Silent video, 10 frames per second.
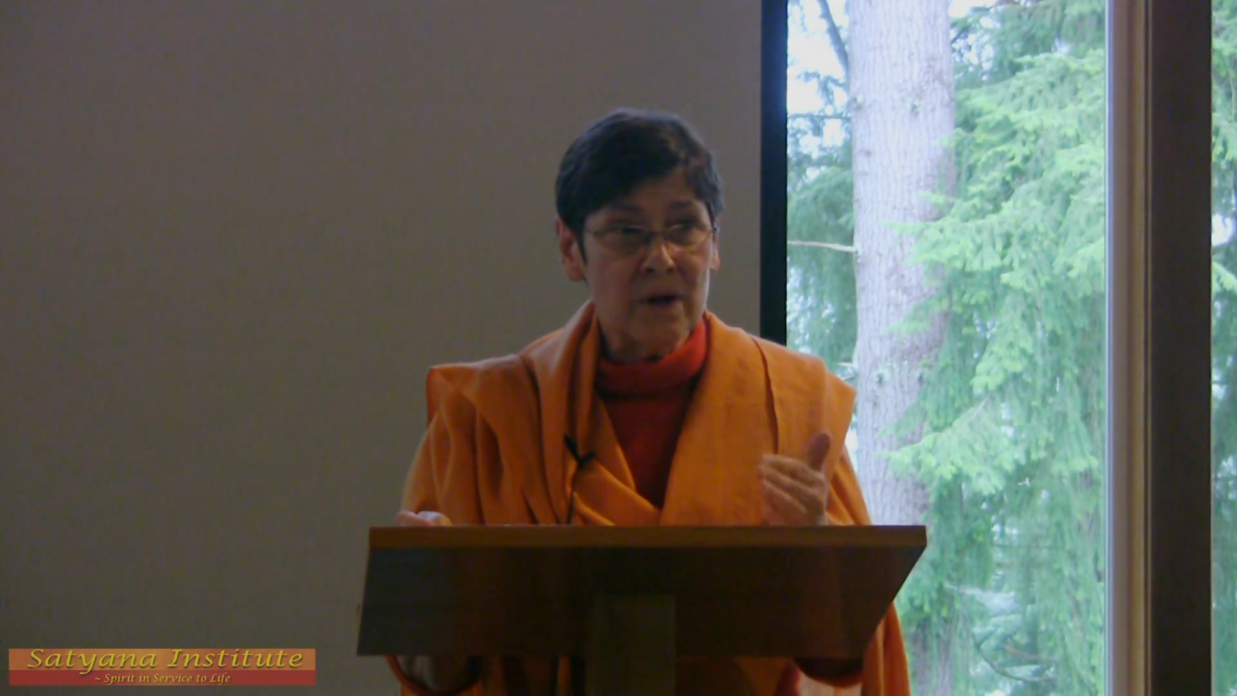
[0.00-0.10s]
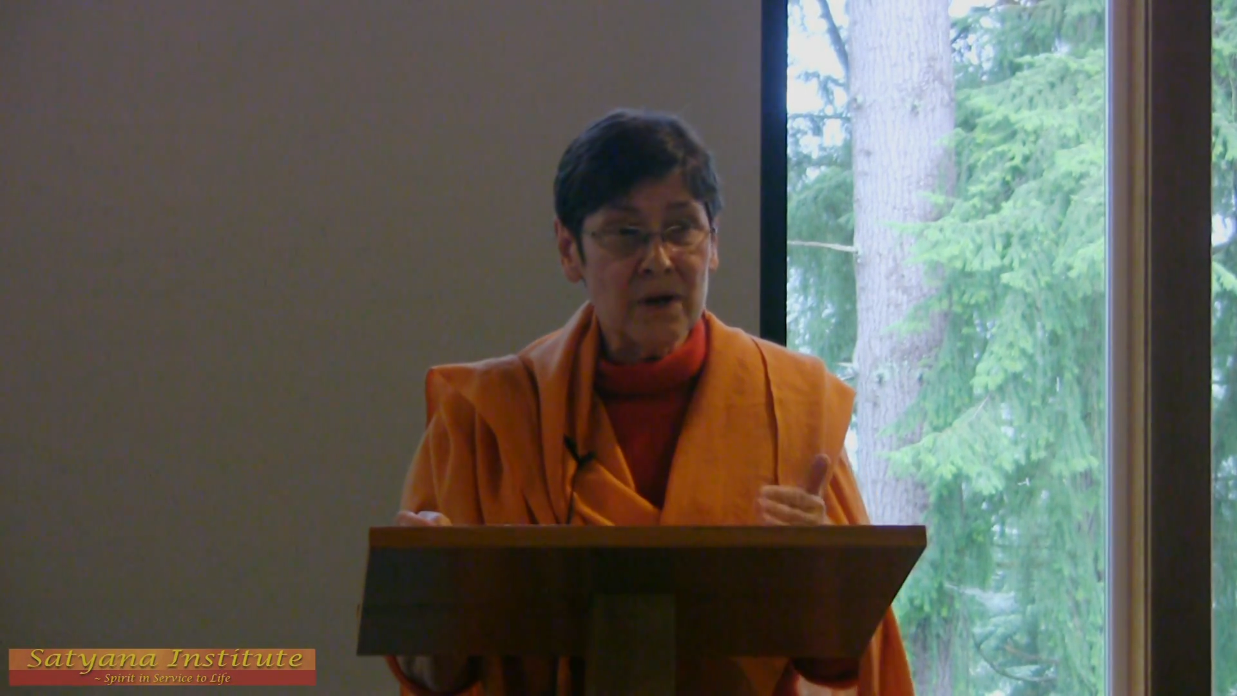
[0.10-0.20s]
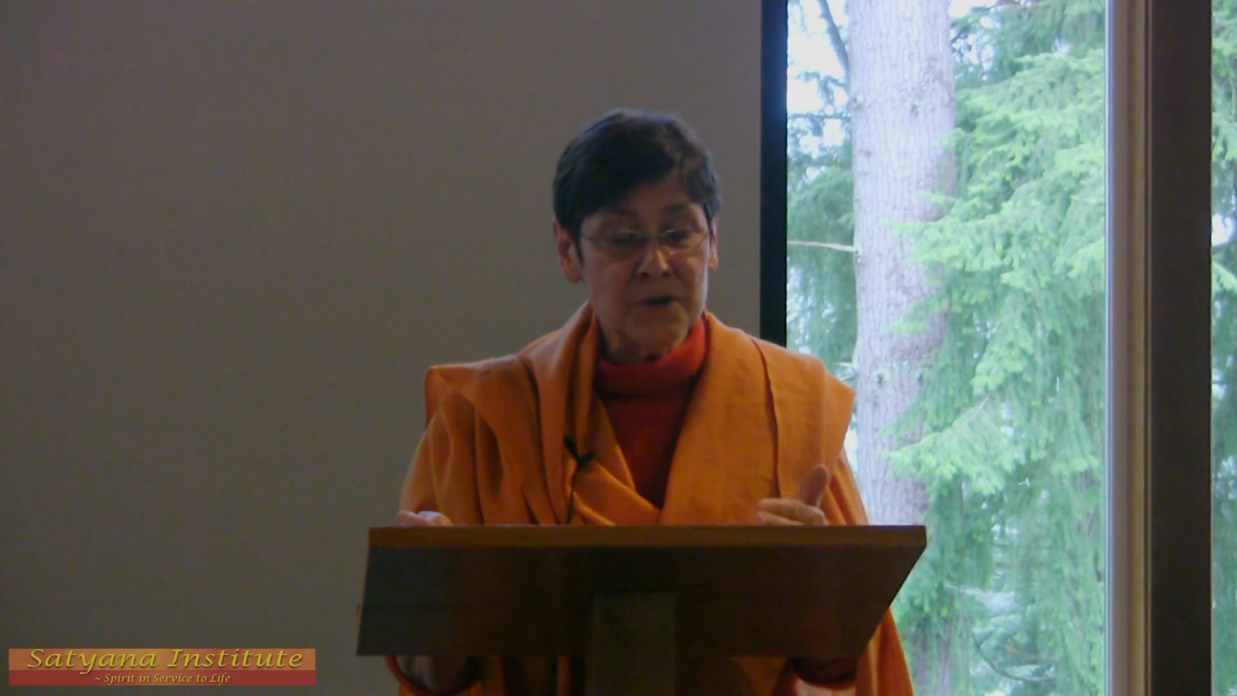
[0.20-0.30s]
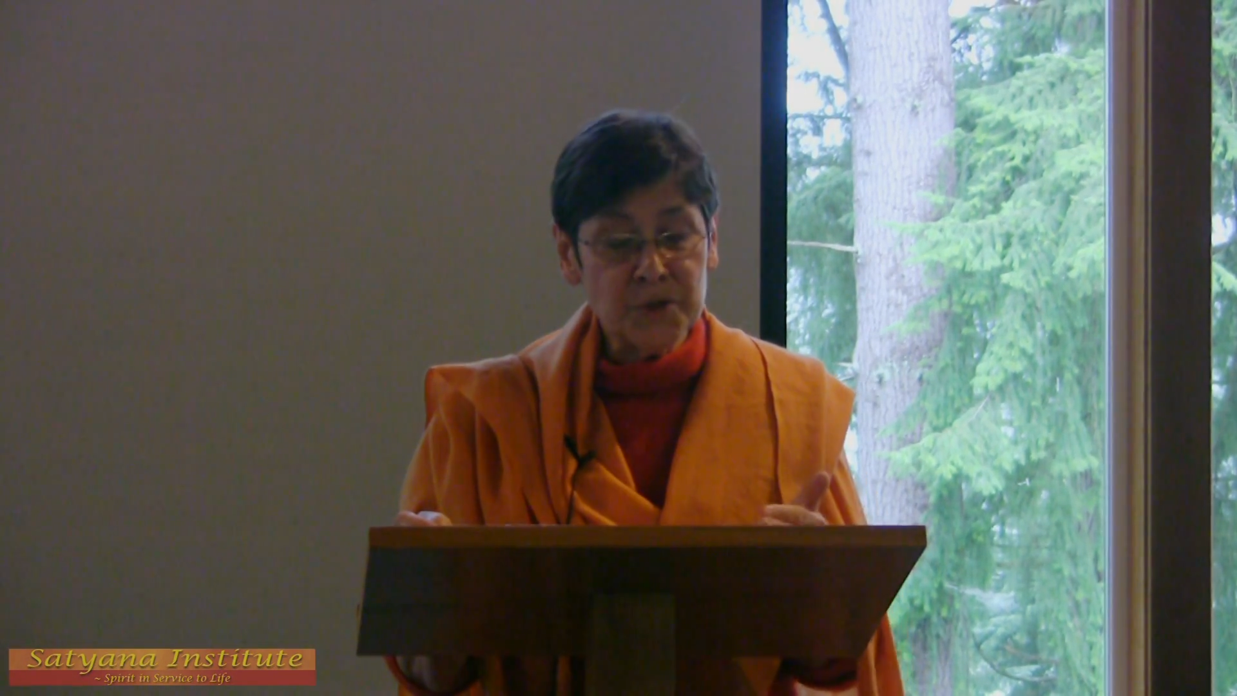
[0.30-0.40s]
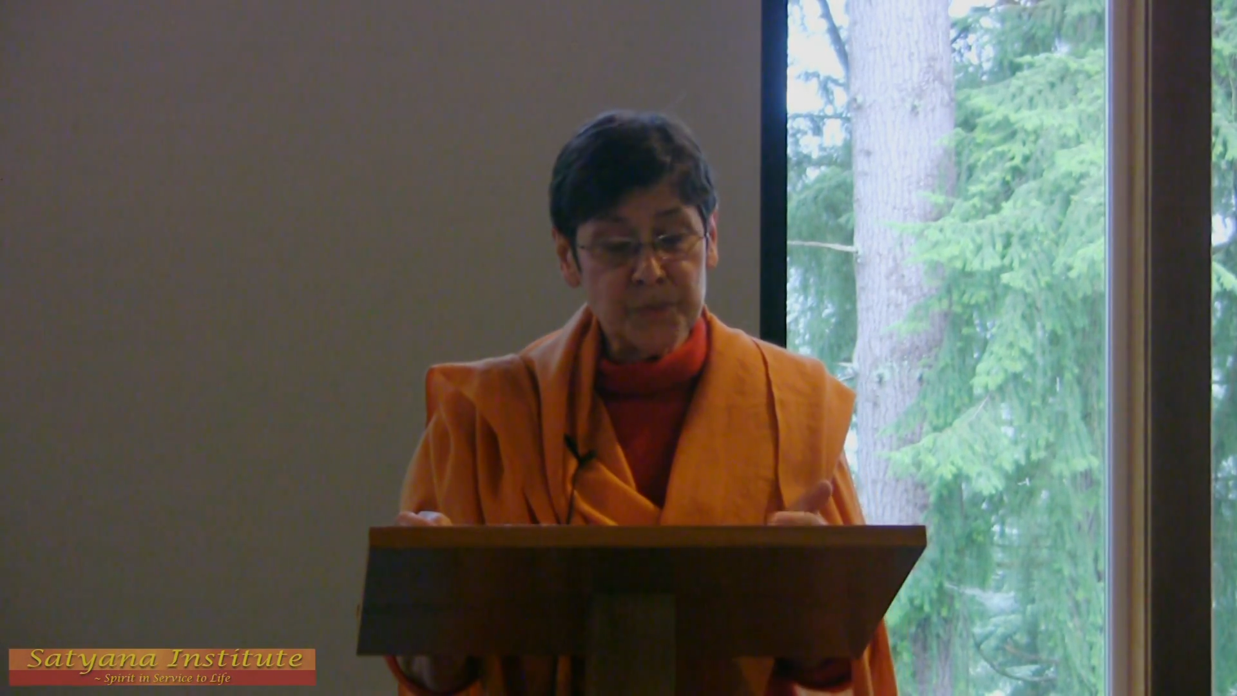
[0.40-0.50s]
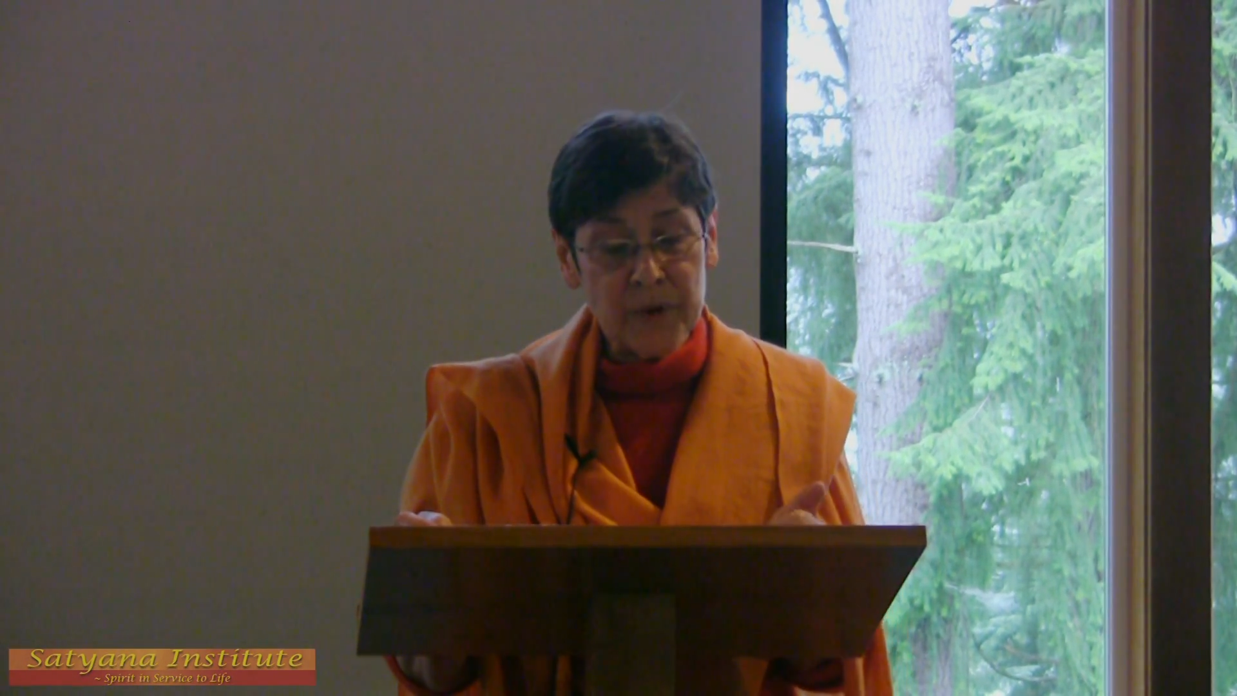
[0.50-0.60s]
on to